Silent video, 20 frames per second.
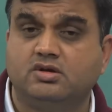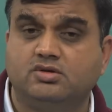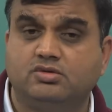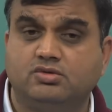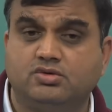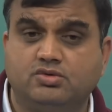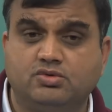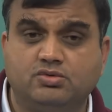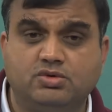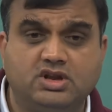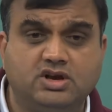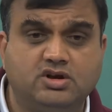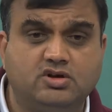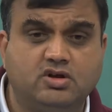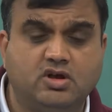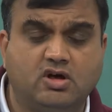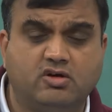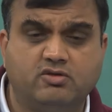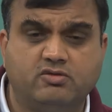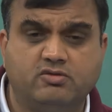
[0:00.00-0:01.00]
to
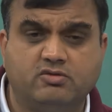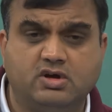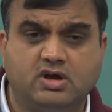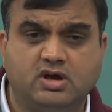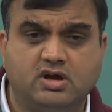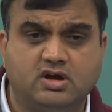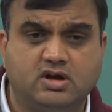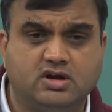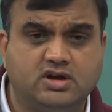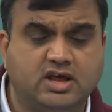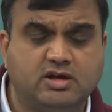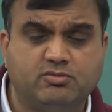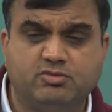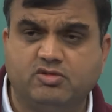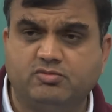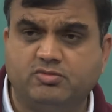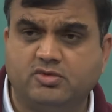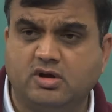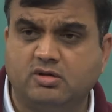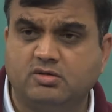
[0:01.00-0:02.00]
2D type
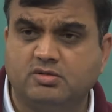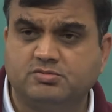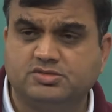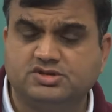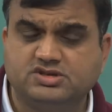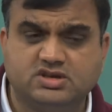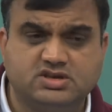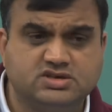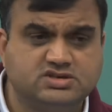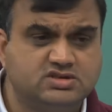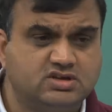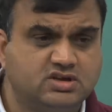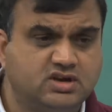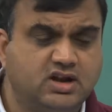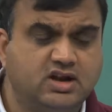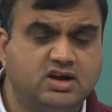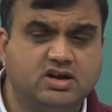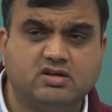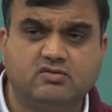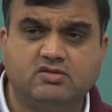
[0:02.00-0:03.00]
of problems is
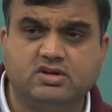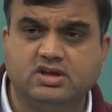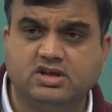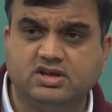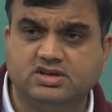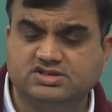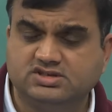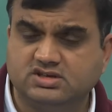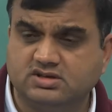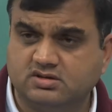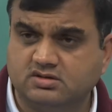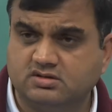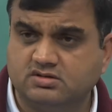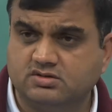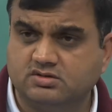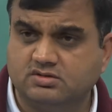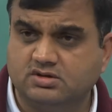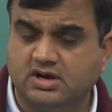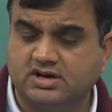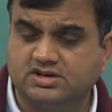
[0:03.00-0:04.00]
relatively easy.
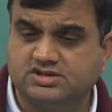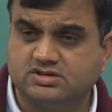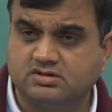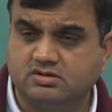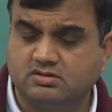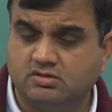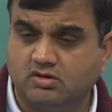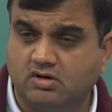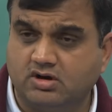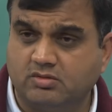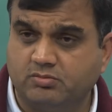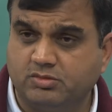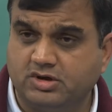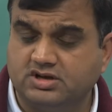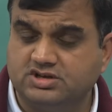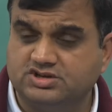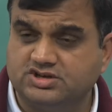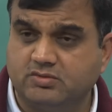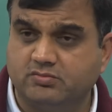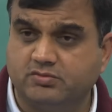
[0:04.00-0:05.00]
That's not a
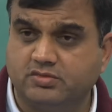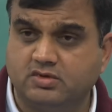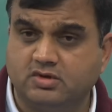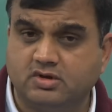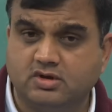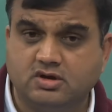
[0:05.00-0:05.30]
big jump.